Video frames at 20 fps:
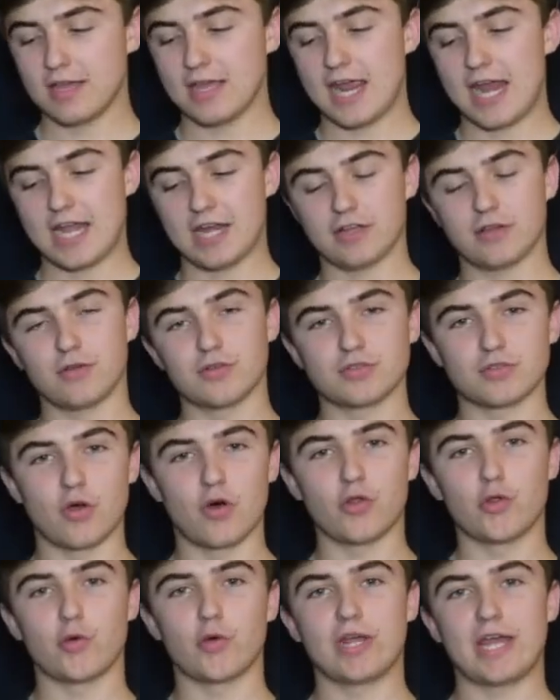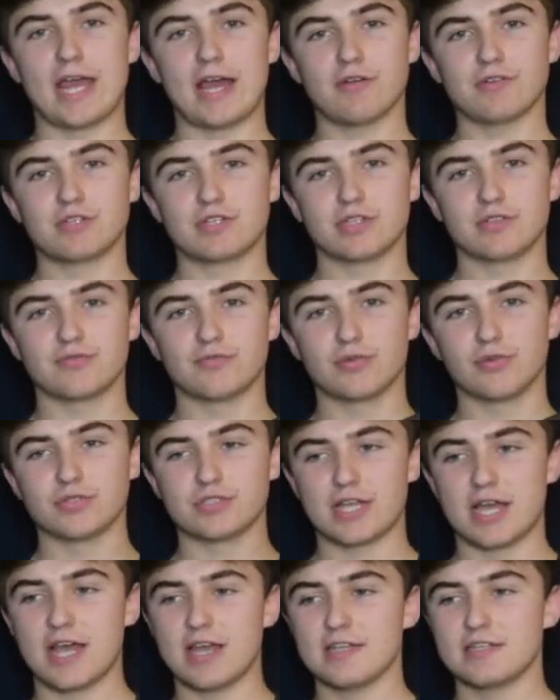and it goes all the way out to the full
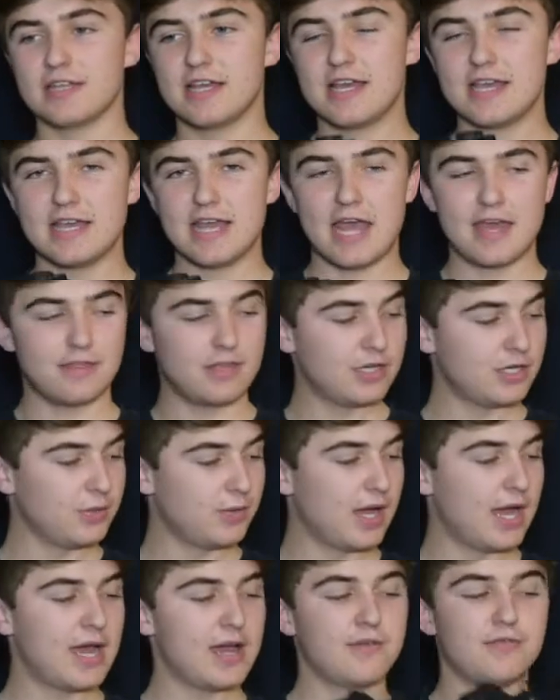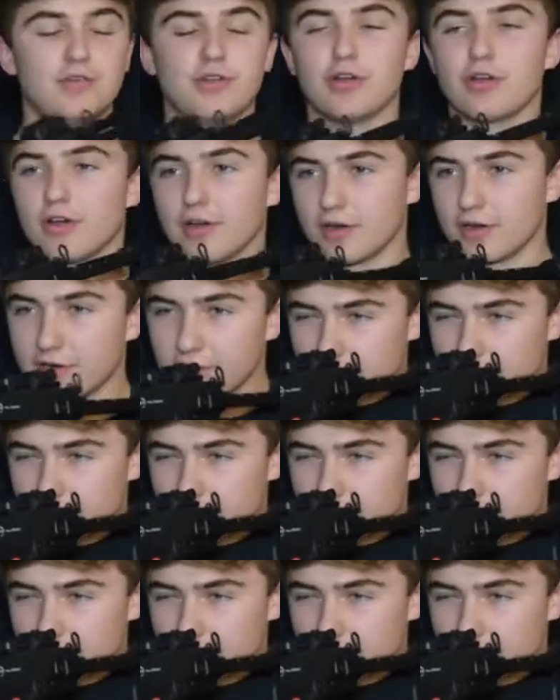size. And then you have your